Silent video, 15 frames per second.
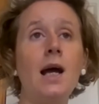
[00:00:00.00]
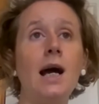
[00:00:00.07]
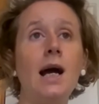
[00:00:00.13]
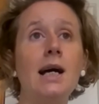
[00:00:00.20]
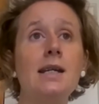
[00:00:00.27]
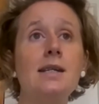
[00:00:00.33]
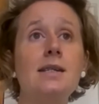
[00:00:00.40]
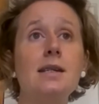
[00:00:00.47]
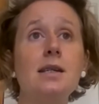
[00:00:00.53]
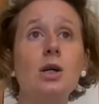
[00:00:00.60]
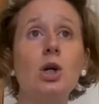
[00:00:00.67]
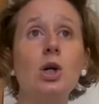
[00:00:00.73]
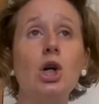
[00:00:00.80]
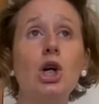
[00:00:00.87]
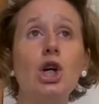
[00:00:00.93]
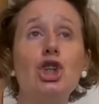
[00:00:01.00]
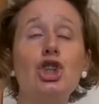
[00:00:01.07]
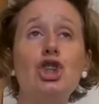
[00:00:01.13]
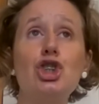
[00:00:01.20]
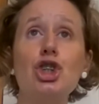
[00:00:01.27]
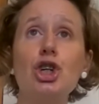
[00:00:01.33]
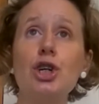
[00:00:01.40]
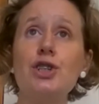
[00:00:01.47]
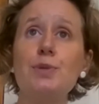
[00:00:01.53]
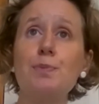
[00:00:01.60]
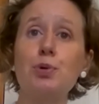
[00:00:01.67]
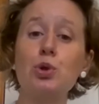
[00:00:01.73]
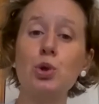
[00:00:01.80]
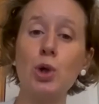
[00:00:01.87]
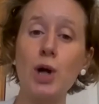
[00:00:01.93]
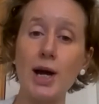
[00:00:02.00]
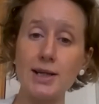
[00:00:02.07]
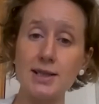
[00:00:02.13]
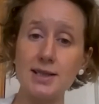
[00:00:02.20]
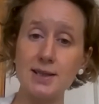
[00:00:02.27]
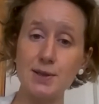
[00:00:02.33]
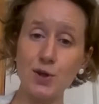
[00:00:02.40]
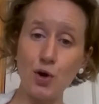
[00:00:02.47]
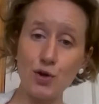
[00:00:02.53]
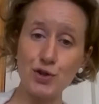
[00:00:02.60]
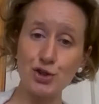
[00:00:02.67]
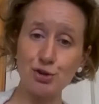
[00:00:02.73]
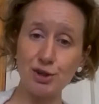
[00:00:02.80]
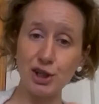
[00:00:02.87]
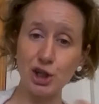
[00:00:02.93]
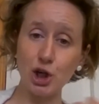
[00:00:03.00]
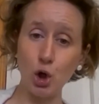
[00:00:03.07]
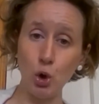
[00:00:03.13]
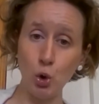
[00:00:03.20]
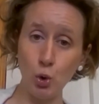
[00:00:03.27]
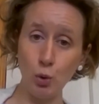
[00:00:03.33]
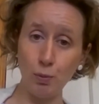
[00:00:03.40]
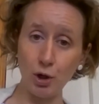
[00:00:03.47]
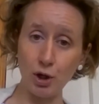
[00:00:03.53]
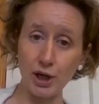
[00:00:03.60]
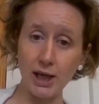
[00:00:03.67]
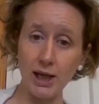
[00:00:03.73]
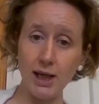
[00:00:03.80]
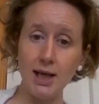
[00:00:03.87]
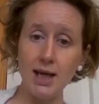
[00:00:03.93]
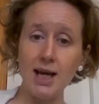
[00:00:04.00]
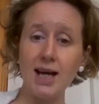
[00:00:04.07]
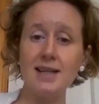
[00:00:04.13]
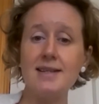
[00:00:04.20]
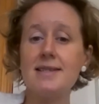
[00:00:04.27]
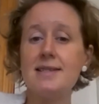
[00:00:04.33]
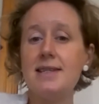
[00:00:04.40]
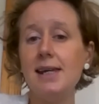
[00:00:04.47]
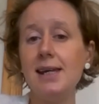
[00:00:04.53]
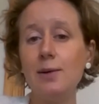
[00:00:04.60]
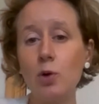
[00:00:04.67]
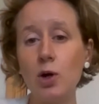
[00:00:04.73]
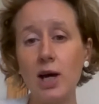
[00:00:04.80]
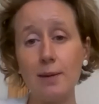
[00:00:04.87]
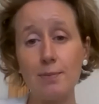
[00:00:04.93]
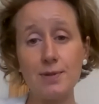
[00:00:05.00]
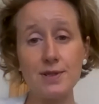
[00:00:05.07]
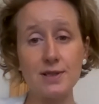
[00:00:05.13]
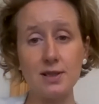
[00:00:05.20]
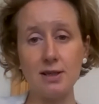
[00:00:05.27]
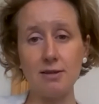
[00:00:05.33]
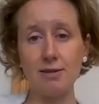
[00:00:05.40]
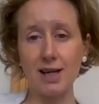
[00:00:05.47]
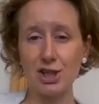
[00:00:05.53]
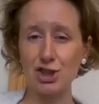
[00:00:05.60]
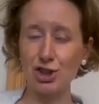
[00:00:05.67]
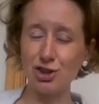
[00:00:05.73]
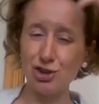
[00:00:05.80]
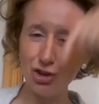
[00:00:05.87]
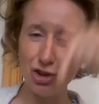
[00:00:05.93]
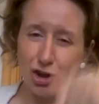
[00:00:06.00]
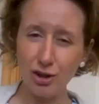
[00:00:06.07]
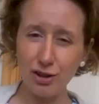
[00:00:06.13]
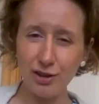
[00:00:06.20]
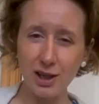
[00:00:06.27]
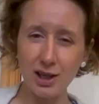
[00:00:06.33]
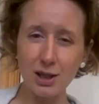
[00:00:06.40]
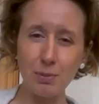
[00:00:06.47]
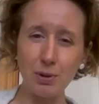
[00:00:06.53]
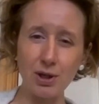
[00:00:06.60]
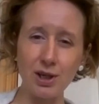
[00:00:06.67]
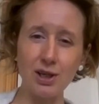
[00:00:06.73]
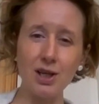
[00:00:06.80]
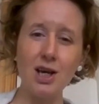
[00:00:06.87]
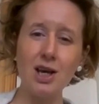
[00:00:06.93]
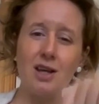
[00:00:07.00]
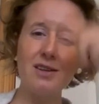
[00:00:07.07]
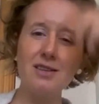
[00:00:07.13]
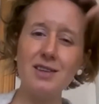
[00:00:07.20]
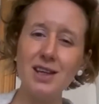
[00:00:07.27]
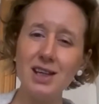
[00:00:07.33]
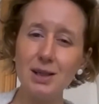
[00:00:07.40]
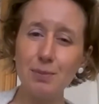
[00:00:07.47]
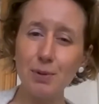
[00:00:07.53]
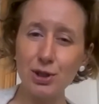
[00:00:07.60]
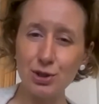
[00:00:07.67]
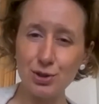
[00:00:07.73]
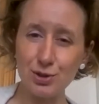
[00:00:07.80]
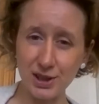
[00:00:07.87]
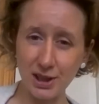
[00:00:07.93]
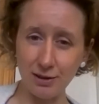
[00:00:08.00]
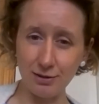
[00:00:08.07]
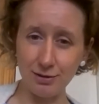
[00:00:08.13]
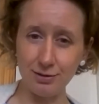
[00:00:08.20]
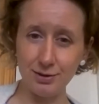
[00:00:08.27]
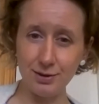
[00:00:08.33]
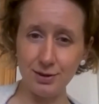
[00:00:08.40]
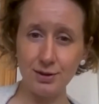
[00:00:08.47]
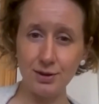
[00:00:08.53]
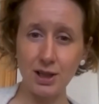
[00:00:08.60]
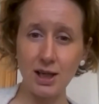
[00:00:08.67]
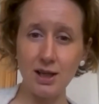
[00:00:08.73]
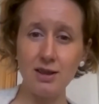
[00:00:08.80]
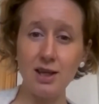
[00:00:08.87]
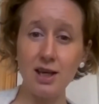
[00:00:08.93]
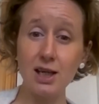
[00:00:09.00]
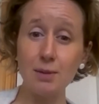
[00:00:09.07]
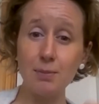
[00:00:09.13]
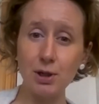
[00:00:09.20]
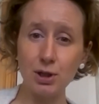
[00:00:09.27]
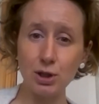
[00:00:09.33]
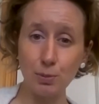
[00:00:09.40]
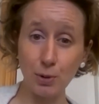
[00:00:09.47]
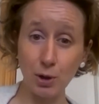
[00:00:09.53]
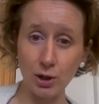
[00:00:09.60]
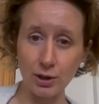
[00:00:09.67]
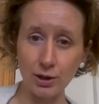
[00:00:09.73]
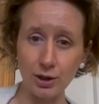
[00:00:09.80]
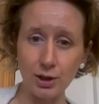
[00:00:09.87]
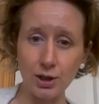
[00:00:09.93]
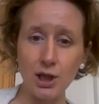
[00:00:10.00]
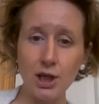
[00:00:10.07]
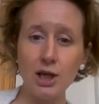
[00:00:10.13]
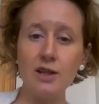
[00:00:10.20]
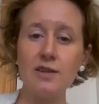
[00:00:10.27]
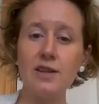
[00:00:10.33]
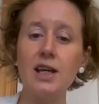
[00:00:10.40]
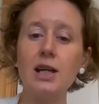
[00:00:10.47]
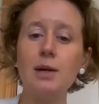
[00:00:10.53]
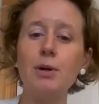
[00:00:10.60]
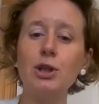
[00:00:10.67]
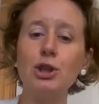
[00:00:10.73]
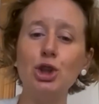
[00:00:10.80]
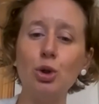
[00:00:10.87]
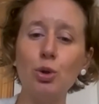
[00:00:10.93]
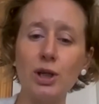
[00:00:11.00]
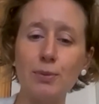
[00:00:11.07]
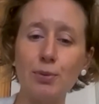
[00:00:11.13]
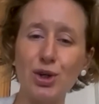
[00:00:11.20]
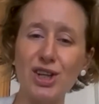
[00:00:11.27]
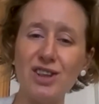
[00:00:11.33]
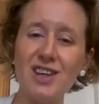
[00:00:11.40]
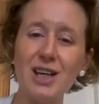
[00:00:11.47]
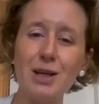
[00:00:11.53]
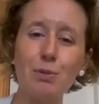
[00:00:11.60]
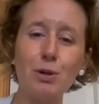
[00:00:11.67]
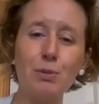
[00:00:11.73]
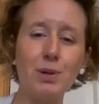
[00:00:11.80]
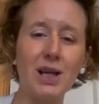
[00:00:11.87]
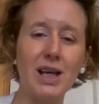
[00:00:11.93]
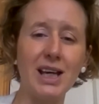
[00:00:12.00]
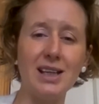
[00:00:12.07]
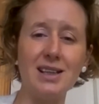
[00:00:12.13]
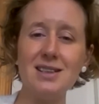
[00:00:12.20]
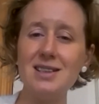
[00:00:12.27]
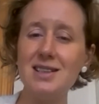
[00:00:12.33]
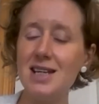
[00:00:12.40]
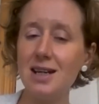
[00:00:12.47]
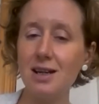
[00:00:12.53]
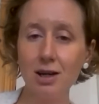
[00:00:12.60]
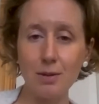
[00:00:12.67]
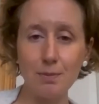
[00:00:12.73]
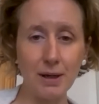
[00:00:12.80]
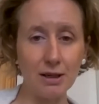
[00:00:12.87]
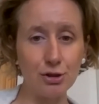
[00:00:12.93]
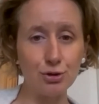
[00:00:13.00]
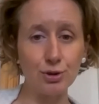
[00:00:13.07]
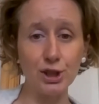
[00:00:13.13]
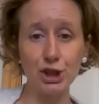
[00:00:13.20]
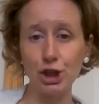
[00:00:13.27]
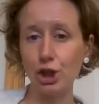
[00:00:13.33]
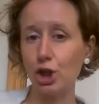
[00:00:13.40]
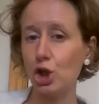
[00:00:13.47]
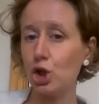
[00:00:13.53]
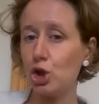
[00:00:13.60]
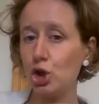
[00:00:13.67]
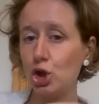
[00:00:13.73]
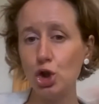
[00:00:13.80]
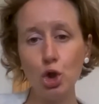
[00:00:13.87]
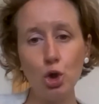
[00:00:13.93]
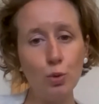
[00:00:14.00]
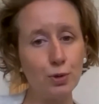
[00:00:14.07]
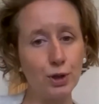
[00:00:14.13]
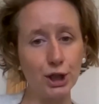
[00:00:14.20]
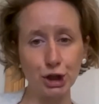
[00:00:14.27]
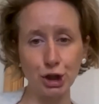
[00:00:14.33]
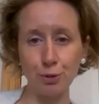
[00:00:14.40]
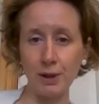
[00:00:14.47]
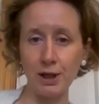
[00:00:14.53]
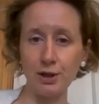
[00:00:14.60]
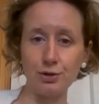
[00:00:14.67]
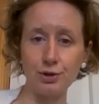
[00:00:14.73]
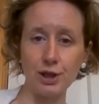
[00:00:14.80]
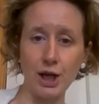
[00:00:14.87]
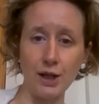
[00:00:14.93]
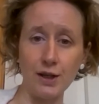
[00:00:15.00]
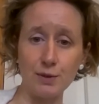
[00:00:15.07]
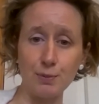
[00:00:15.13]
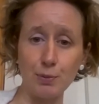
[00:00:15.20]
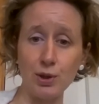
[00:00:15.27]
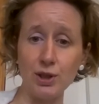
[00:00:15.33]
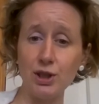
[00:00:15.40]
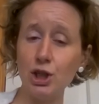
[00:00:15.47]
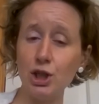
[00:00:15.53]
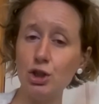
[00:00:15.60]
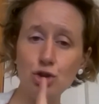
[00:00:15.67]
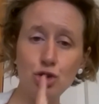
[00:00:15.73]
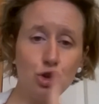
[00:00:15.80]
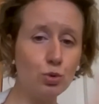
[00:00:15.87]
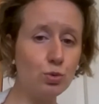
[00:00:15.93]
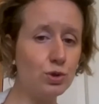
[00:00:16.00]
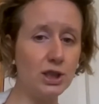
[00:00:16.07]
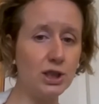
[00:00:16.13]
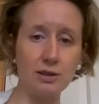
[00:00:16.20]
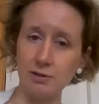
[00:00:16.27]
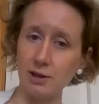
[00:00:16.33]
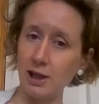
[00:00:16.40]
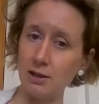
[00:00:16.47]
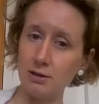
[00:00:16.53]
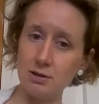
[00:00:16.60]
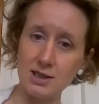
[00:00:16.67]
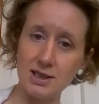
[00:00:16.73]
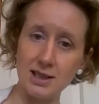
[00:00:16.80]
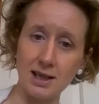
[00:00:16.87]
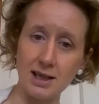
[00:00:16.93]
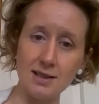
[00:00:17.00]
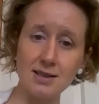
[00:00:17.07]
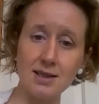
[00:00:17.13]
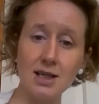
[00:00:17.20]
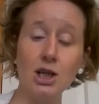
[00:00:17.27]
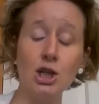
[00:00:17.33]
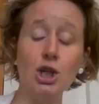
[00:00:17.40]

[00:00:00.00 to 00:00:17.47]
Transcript: And just practice concentrating the whole body and seeing what happens to the erection, not thinking about it, thinking about yourself, okay? Thinking about your partner, thinking about enjoying the body, thinking about playing. Take out penetration. No pressure to penetrate at this point. Don't take Viagra or Cialis.